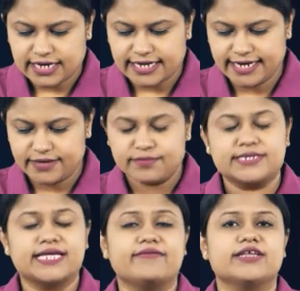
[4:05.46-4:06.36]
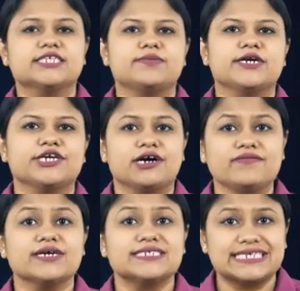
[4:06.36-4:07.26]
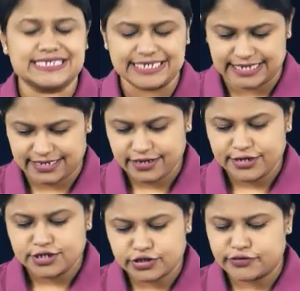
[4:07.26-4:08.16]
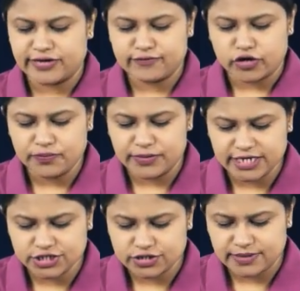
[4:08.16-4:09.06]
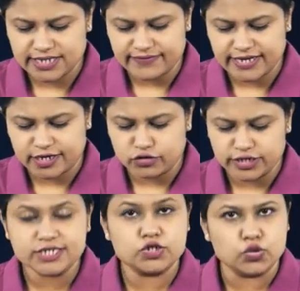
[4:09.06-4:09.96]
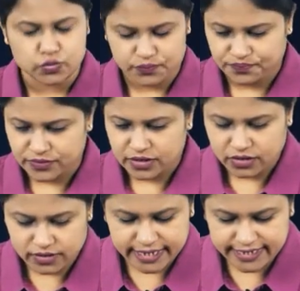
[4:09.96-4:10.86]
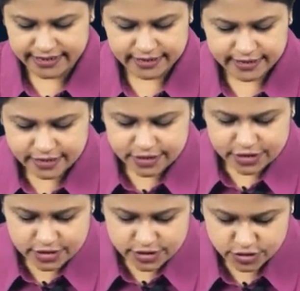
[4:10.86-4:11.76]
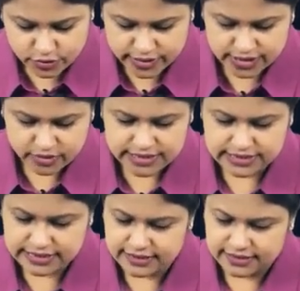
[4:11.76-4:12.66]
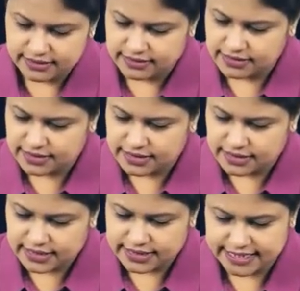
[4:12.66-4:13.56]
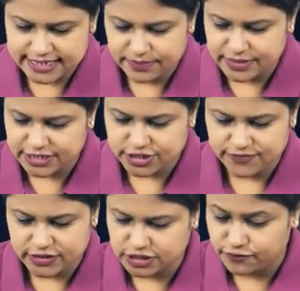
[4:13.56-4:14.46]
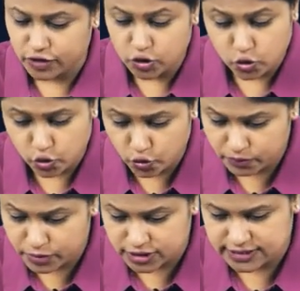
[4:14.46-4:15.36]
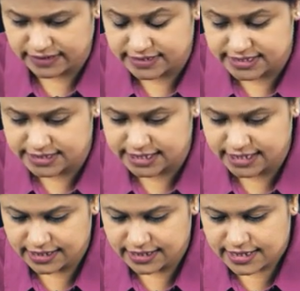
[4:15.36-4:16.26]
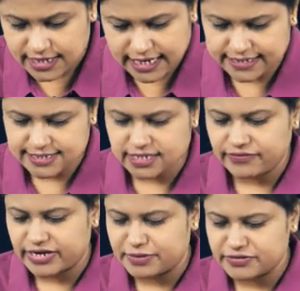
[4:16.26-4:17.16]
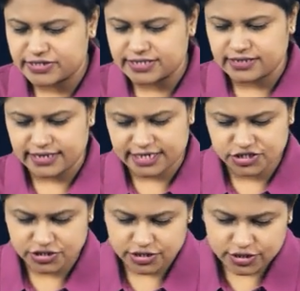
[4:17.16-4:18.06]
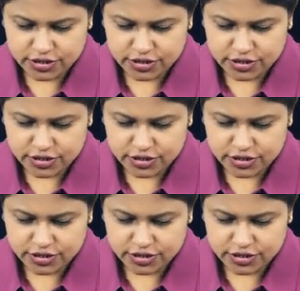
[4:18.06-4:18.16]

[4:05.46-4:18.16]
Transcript: correct? But they have eligibility of 60. So it would have not breached, but they have taken only 2. Alright. So what is the question here? Did they breach it? First of all, no, because they have 60 and they are still very much within the range.